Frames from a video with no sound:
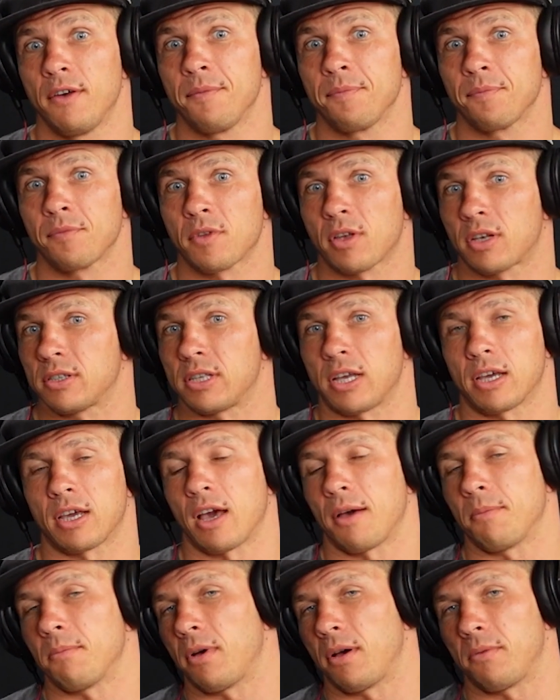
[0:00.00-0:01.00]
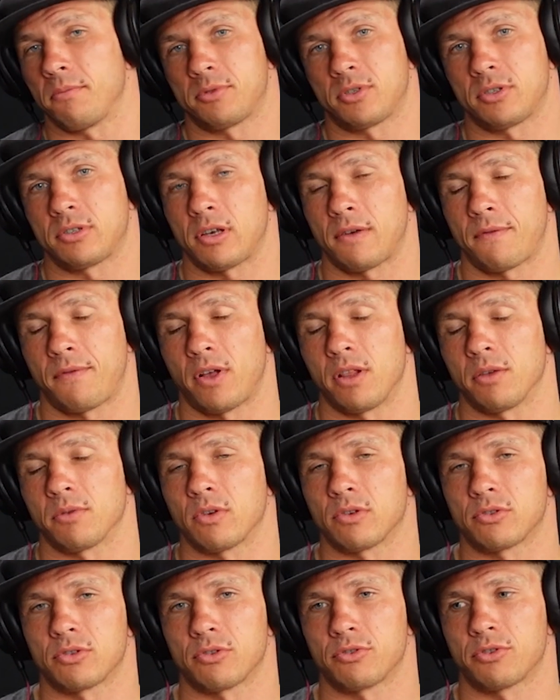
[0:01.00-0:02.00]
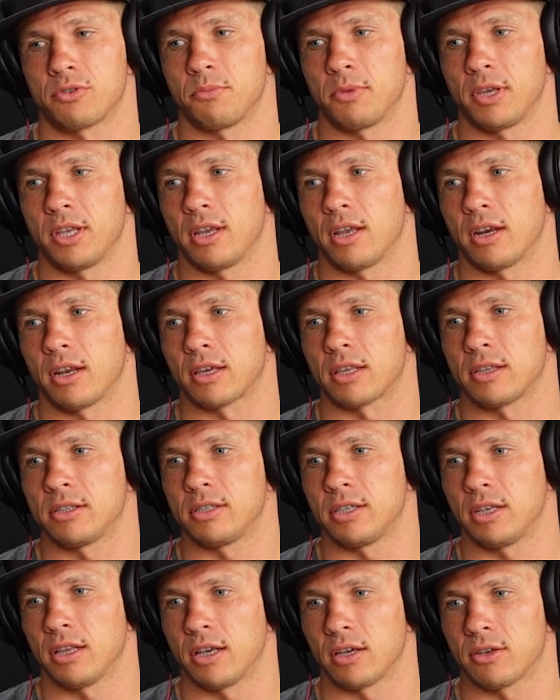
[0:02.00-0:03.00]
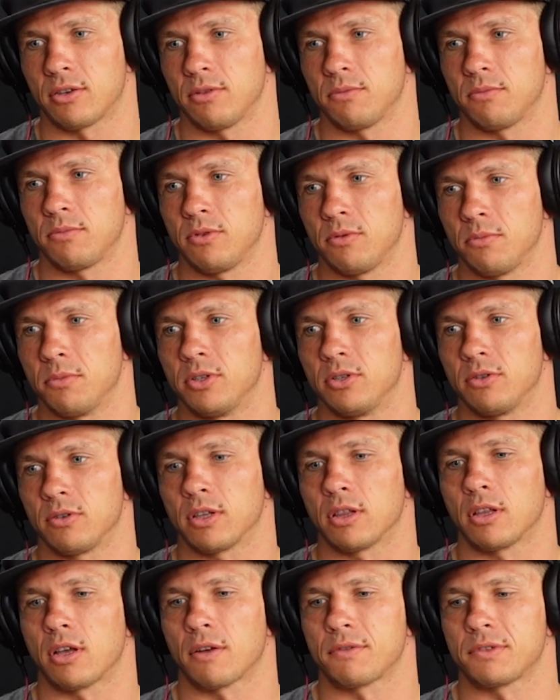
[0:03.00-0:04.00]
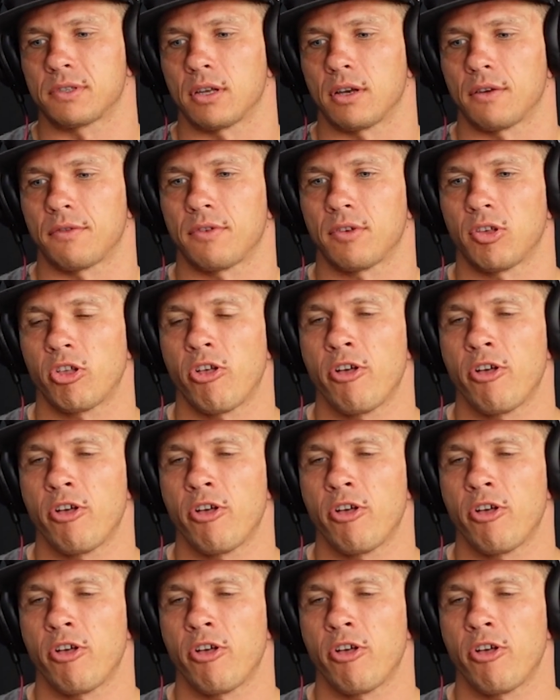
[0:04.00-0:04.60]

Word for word: Yeah. Because like I'm, I'm following your social media and I can see like you, you've been doing a lot of stuff.